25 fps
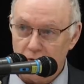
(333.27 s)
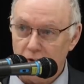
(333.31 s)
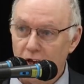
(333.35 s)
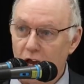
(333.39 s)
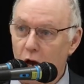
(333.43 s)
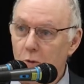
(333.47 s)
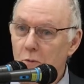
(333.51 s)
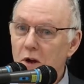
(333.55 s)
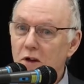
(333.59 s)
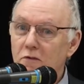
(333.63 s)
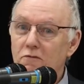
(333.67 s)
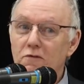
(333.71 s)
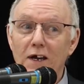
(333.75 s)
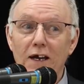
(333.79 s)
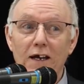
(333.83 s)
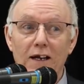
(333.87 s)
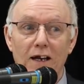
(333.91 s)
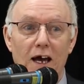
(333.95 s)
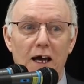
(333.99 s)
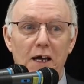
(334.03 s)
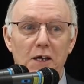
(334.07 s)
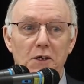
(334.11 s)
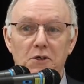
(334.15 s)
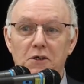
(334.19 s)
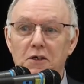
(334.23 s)
And we
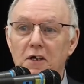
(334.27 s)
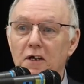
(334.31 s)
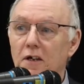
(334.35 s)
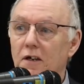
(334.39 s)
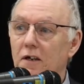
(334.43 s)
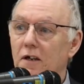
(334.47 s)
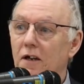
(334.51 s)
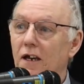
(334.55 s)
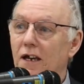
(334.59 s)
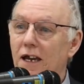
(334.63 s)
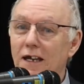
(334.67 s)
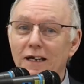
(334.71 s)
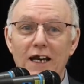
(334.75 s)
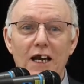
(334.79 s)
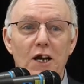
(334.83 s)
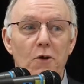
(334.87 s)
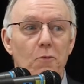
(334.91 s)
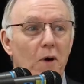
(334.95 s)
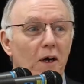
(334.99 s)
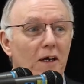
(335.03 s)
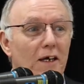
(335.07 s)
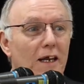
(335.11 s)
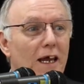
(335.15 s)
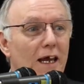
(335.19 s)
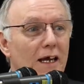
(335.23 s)
realize can
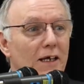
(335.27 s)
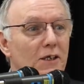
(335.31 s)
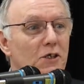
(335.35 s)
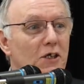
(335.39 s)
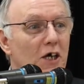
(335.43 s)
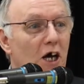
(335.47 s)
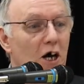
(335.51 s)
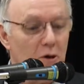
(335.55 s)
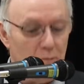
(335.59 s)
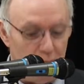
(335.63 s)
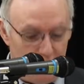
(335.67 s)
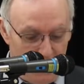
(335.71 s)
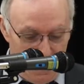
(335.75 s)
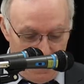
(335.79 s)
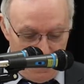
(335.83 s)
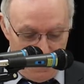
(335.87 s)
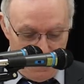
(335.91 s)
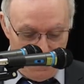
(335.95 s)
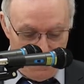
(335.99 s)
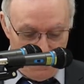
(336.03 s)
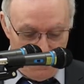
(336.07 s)
anyone here tell me